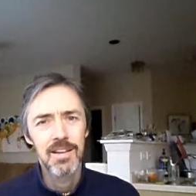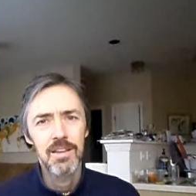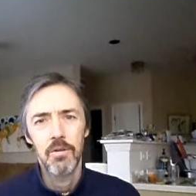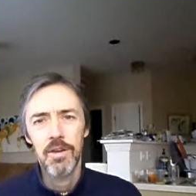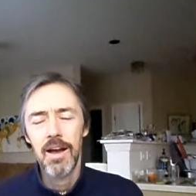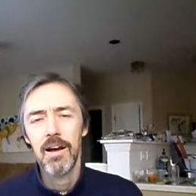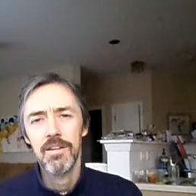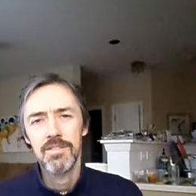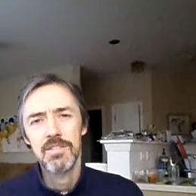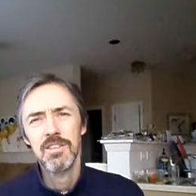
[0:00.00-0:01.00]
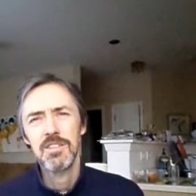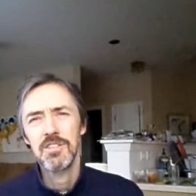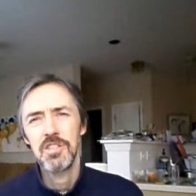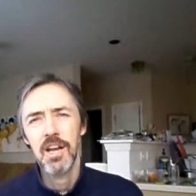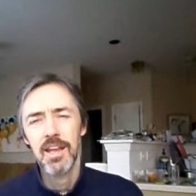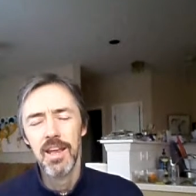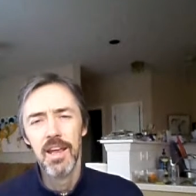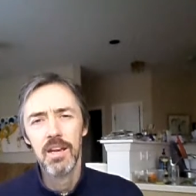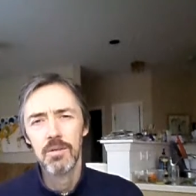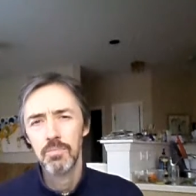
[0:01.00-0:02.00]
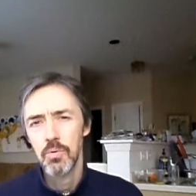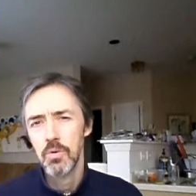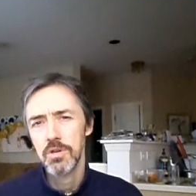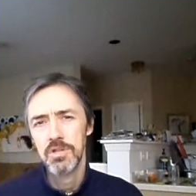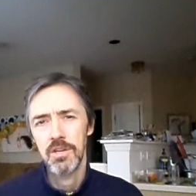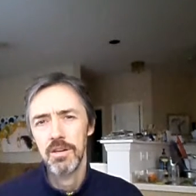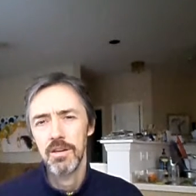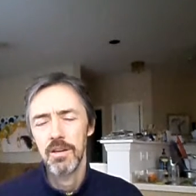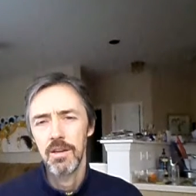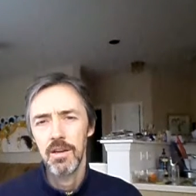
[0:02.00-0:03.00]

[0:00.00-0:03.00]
now have such a gigantic portion